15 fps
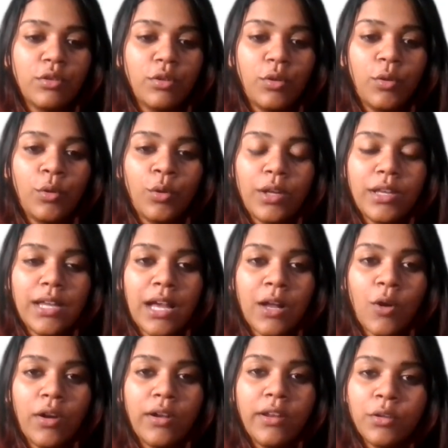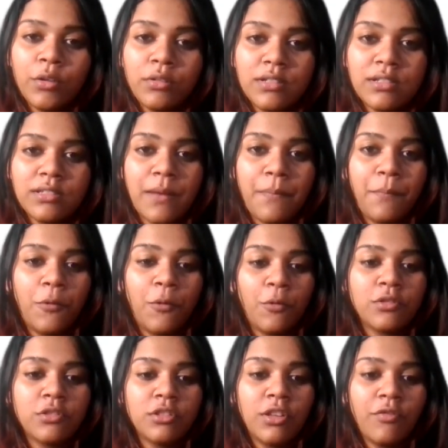So according to this
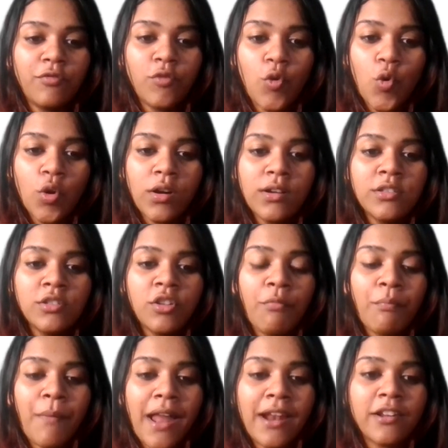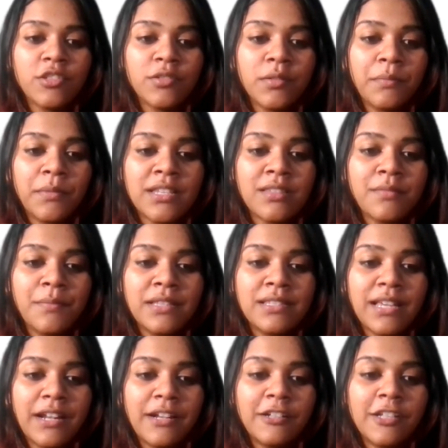approach, the focus of management must be
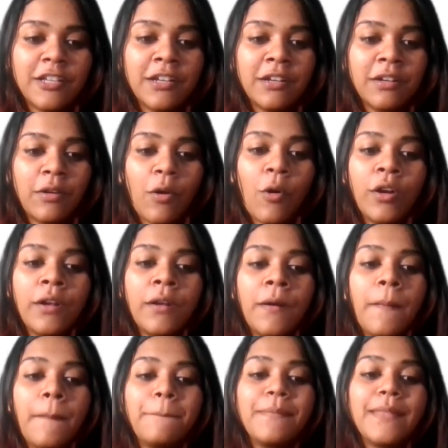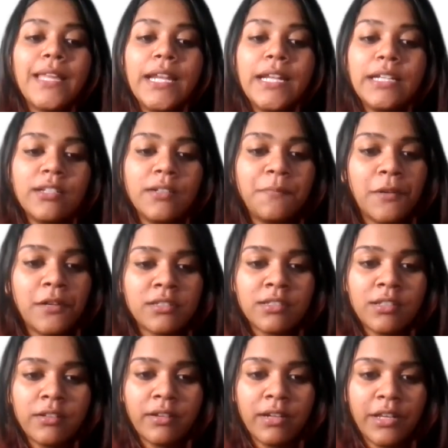centered on
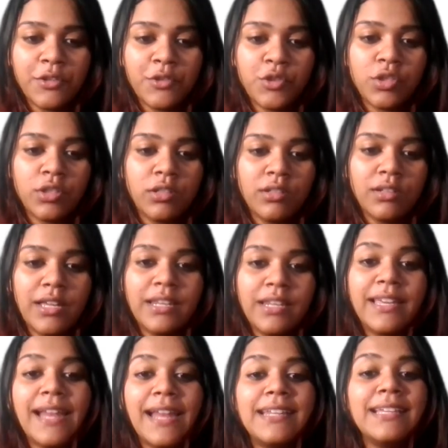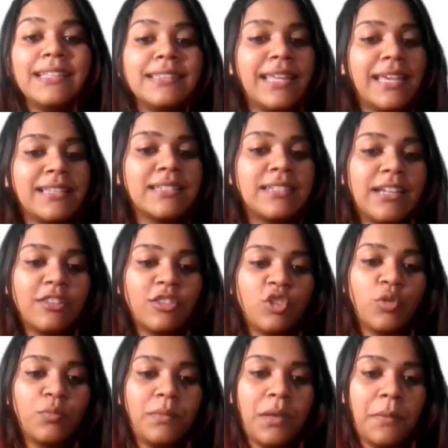interpersonal relation and getting things done
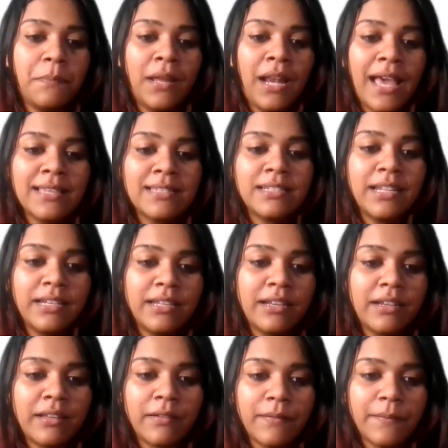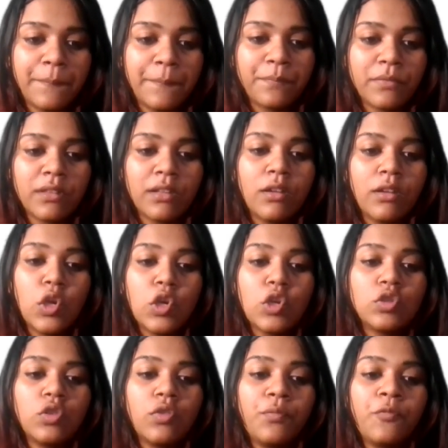through people as stated.
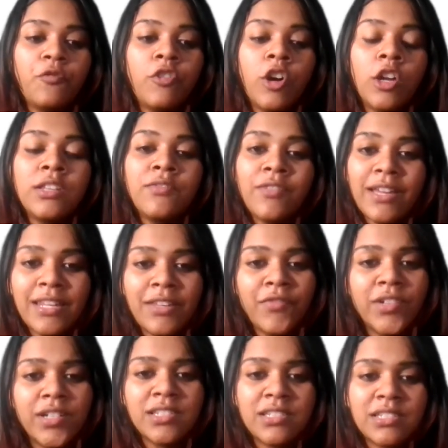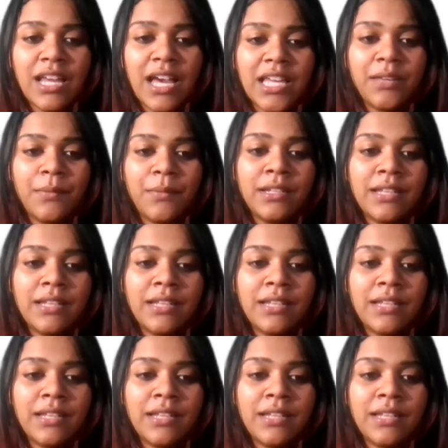So for the very first time